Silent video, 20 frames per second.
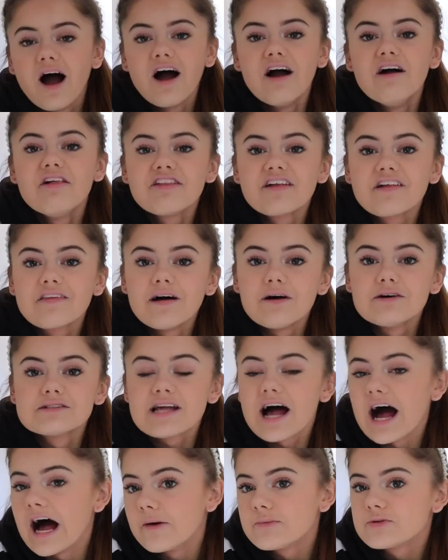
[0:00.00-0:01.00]
I think that
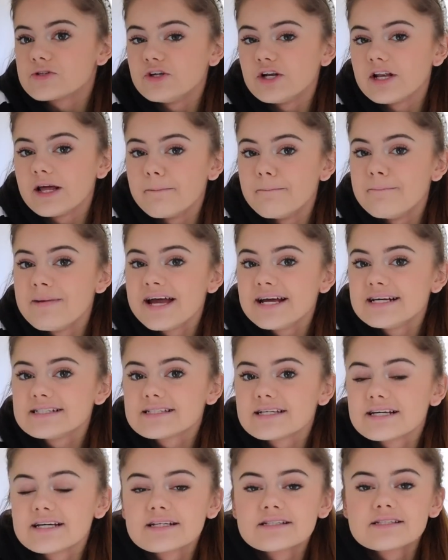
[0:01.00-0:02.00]
was absolutely
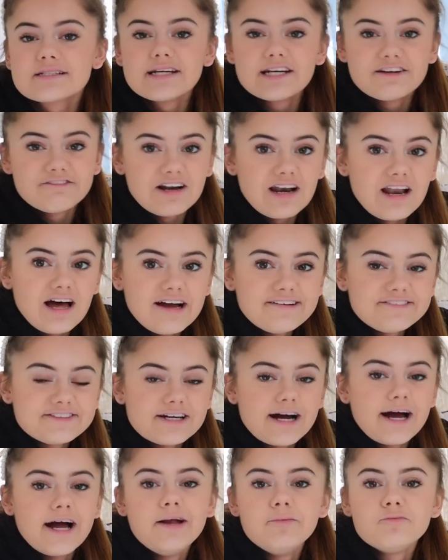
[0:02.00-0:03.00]
amazing. Scene of a
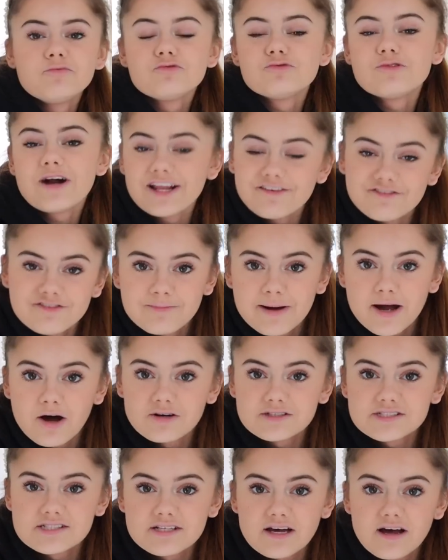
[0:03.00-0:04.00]
lifetime. Ready for my
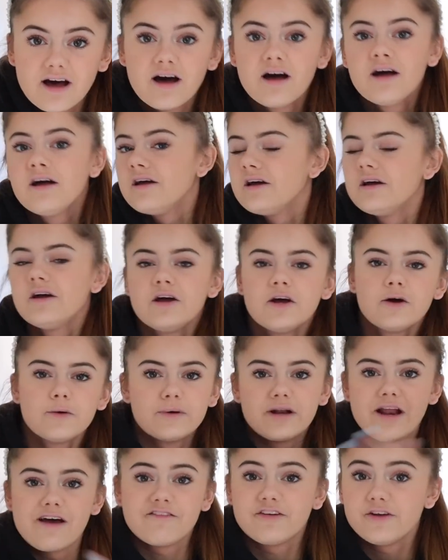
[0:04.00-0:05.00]
Oscar
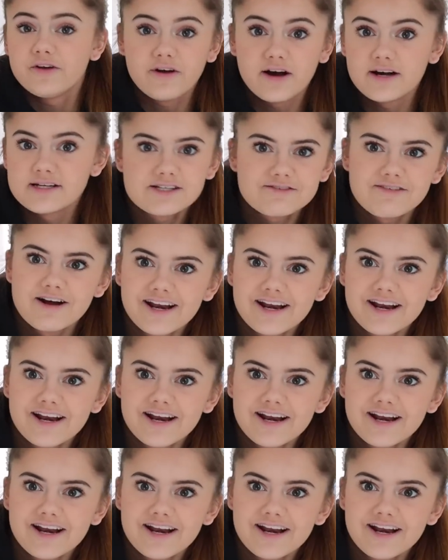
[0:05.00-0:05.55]
whenever you guys are